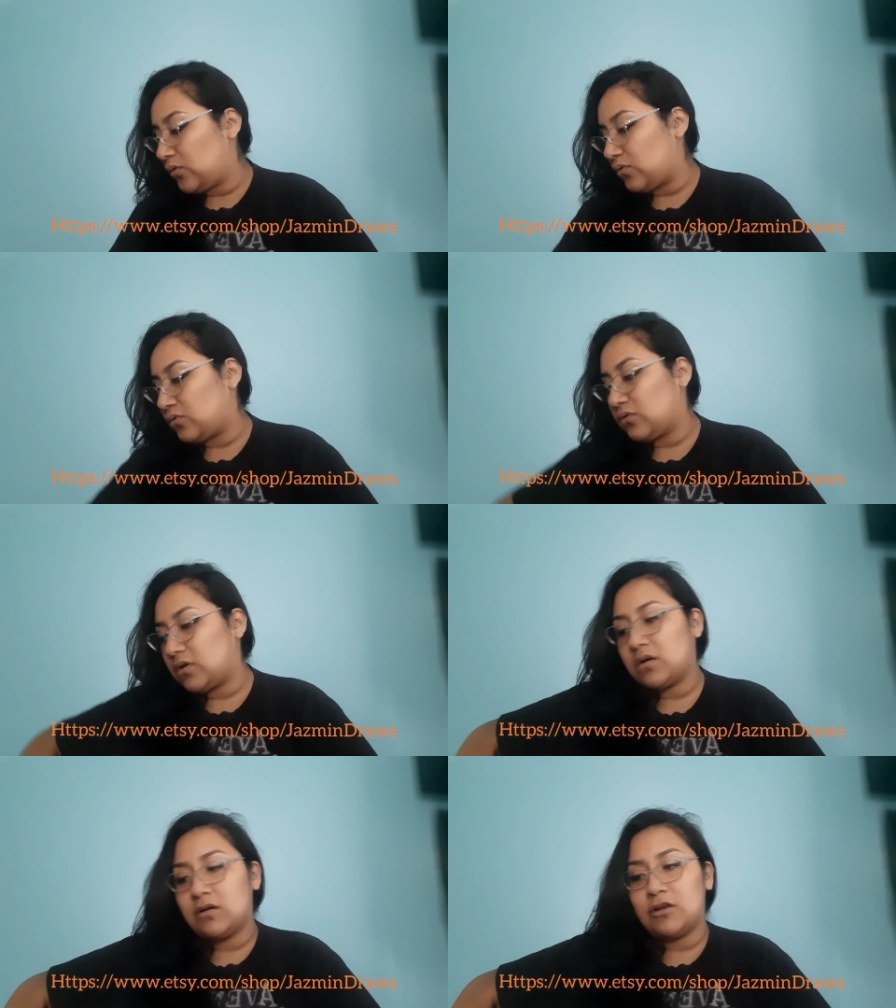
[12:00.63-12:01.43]

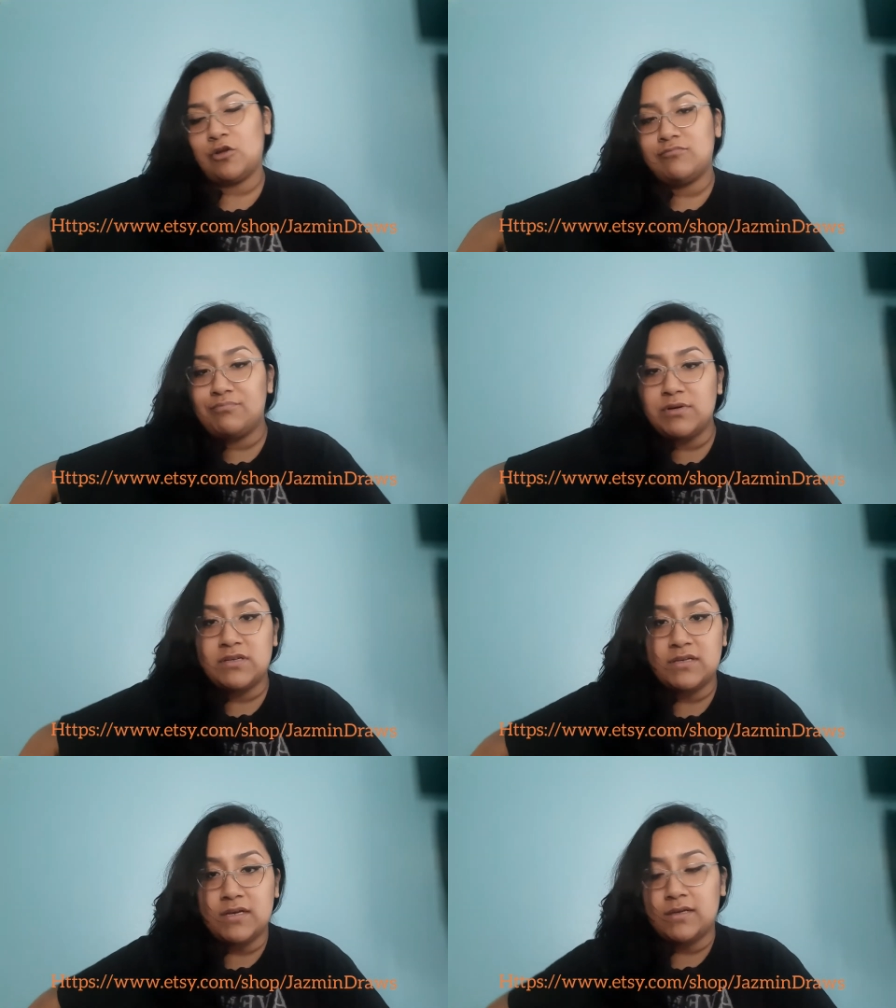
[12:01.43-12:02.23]
or
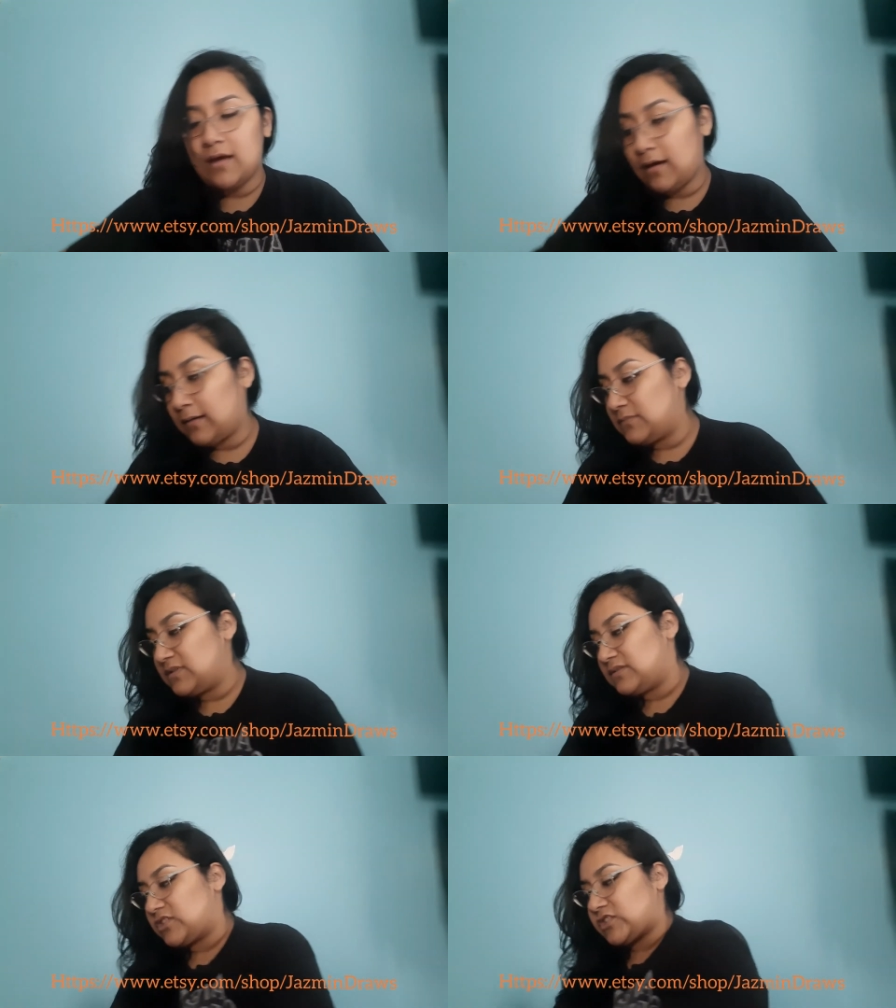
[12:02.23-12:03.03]
notebook cup
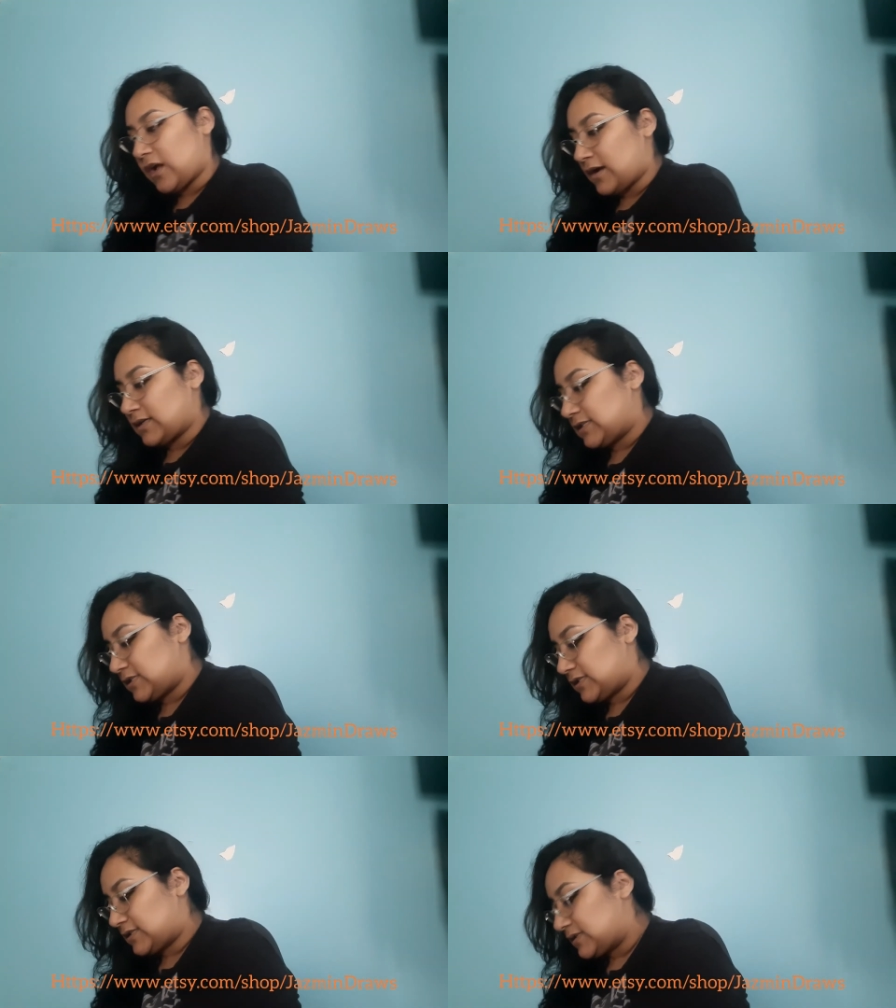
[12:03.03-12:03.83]

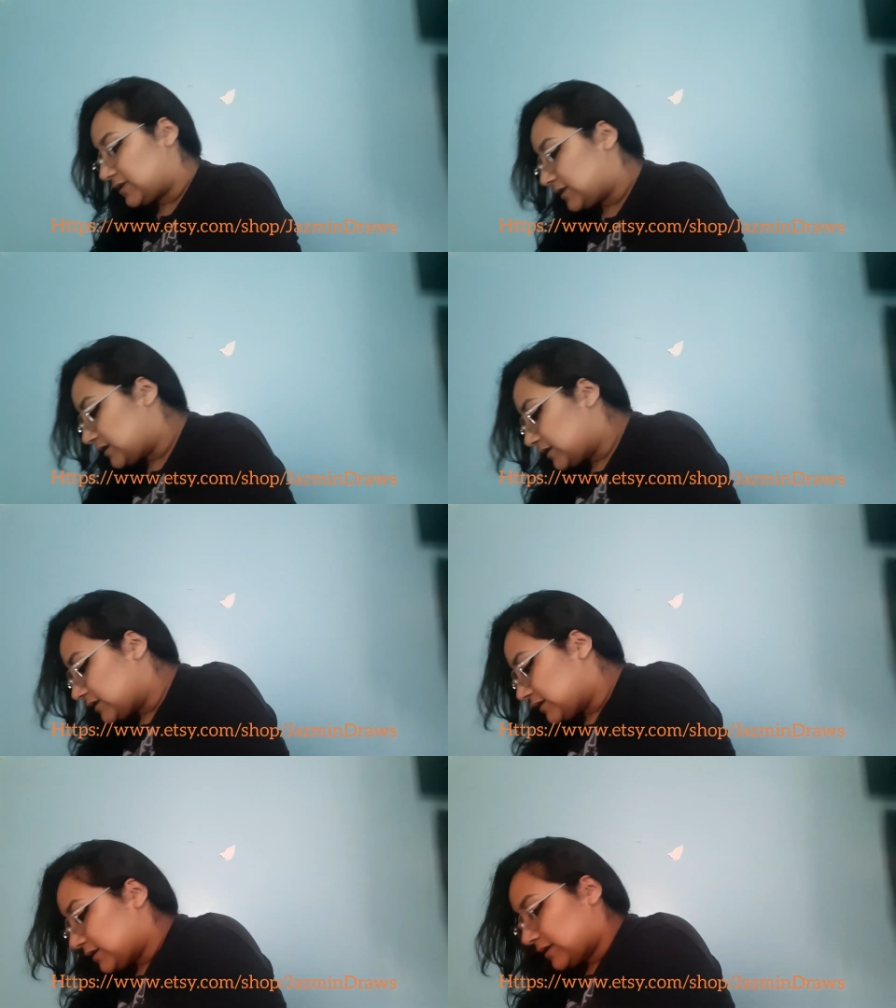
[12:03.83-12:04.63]
socks.
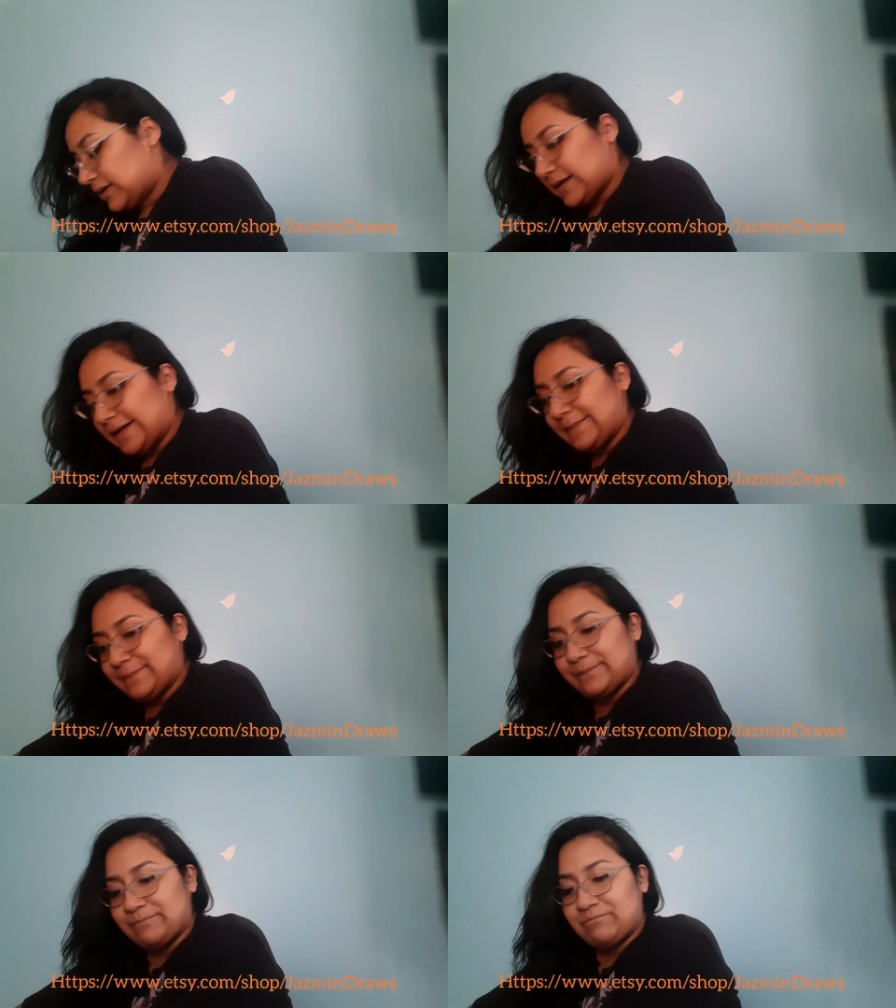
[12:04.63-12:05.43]
Um,
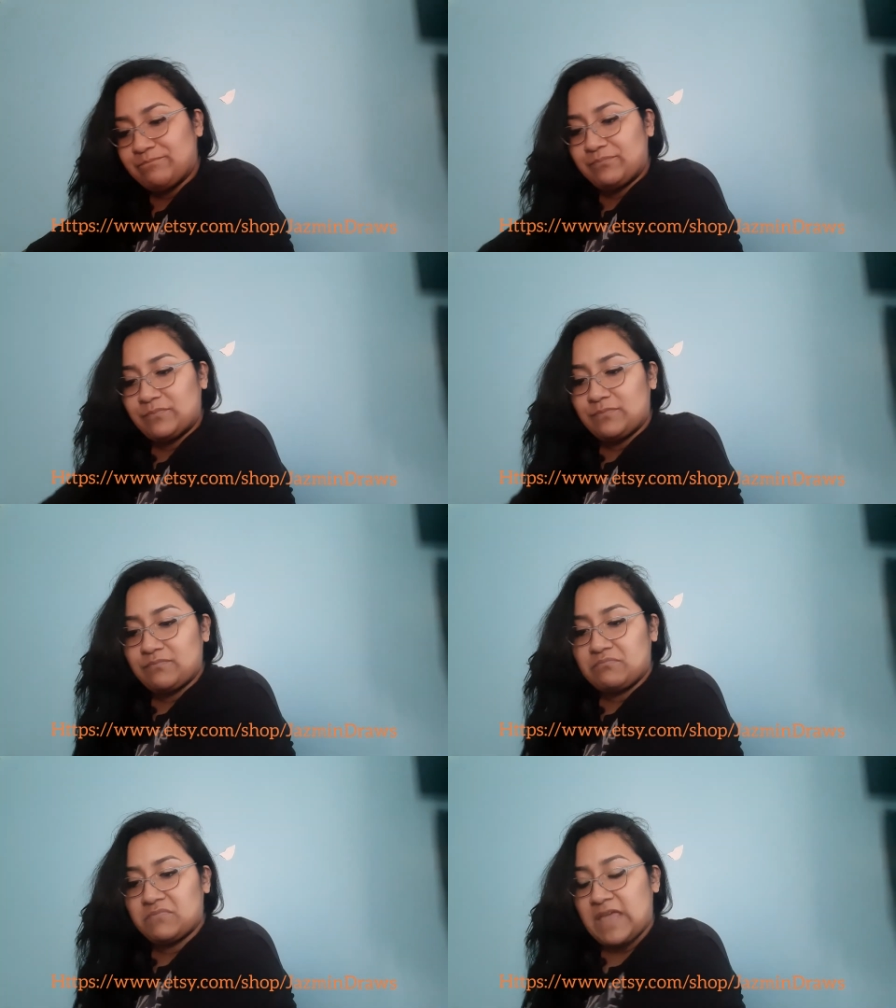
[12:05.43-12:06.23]

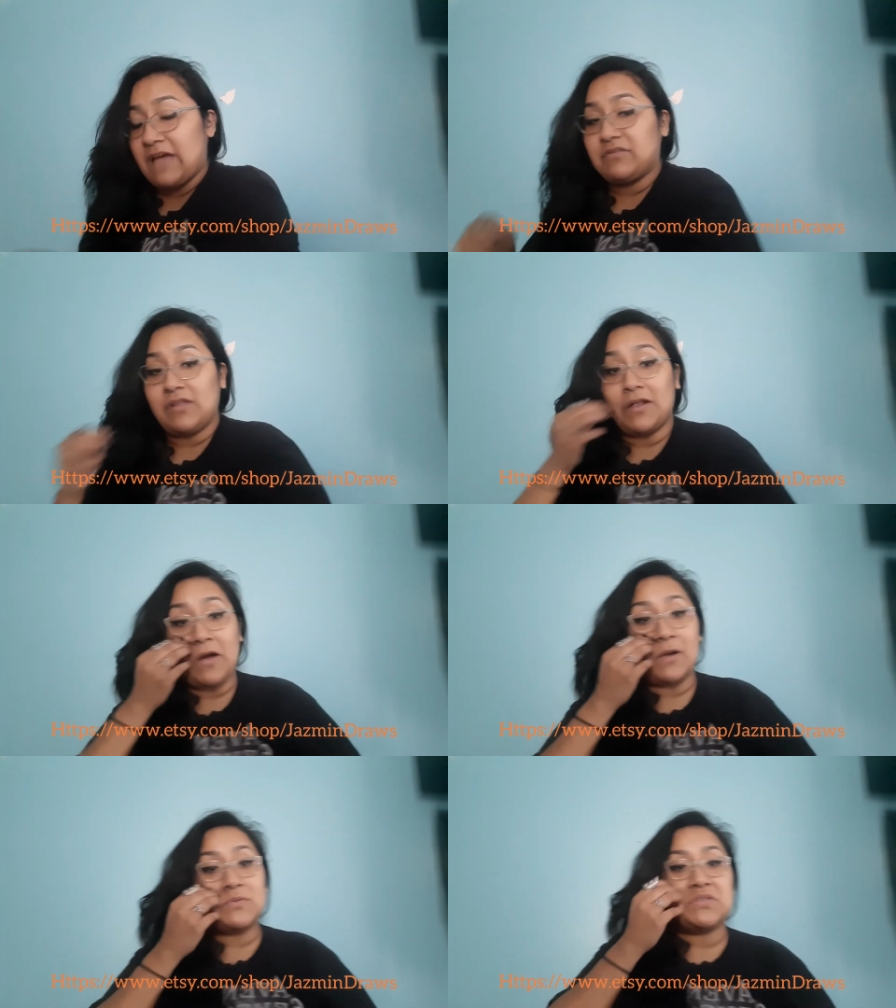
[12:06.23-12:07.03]
they have a lot of
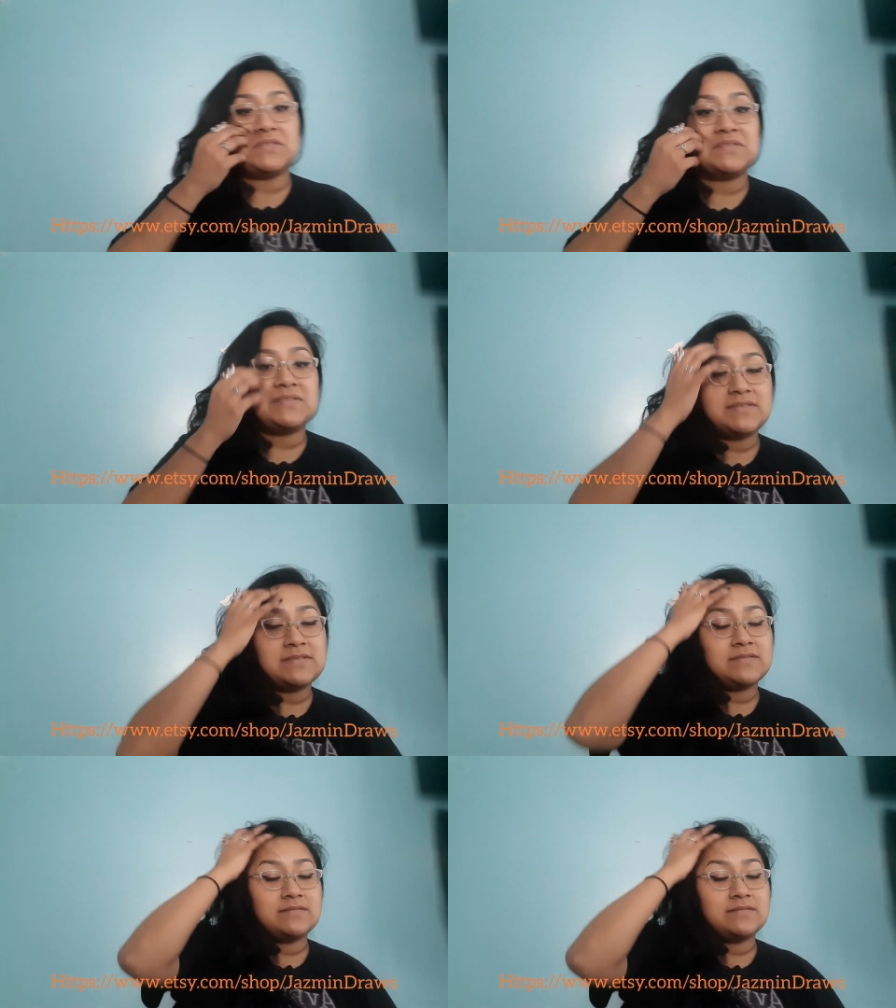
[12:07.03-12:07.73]
options.